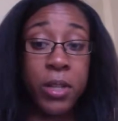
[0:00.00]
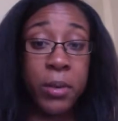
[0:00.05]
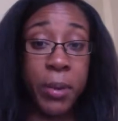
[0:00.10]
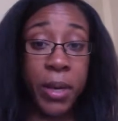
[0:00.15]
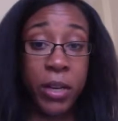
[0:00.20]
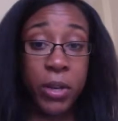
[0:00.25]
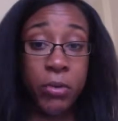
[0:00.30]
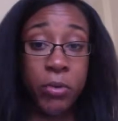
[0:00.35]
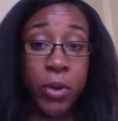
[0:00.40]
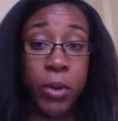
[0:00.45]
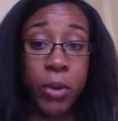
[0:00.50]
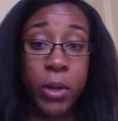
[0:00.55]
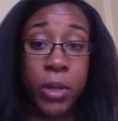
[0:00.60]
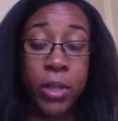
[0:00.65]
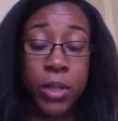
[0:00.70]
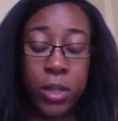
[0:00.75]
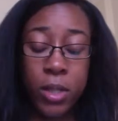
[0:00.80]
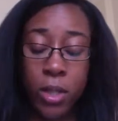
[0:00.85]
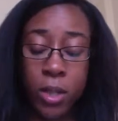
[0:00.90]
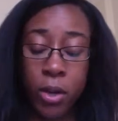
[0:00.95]
the bendy
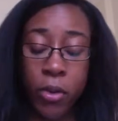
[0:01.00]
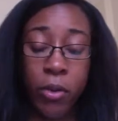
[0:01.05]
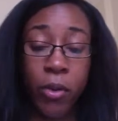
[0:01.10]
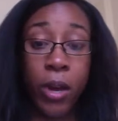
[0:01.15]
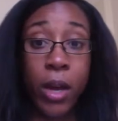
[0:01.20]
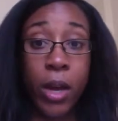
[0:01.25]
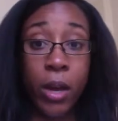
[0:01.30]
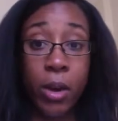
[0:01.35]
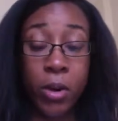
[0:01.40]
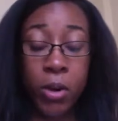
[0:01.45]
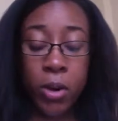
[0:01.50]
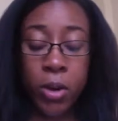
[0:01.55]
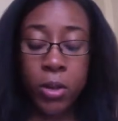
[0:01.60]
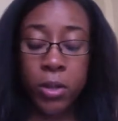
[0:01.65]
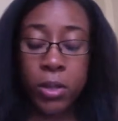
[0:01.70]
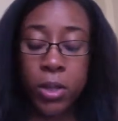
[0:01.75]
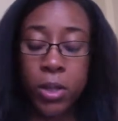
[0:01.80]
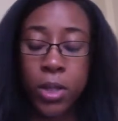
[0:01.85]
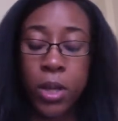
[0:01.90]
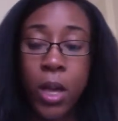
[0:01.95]
rollers to create
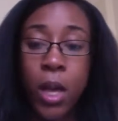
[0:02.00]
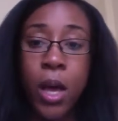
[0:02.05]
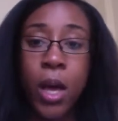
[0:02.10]
curls.